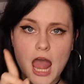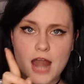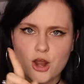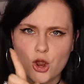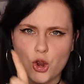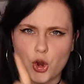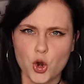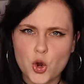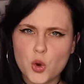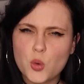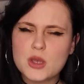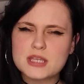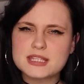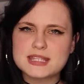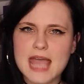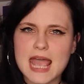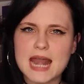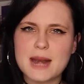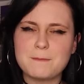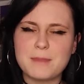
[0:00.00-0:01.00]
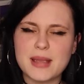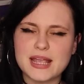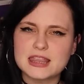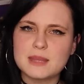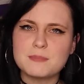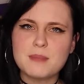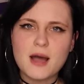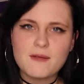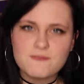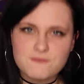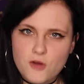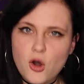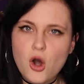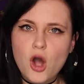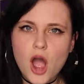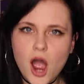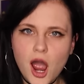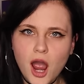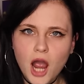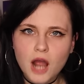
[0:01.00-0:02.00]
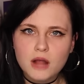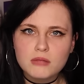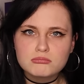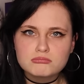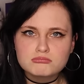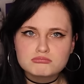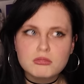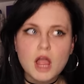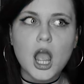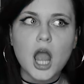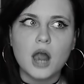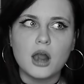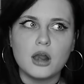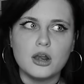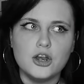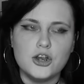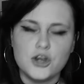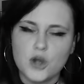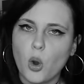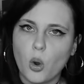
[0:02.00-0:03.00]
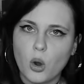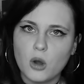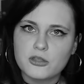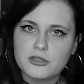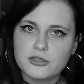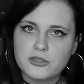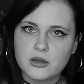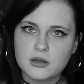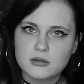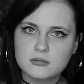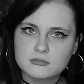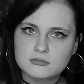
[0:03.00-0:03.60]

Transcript: And who was there to pick them up for her? North.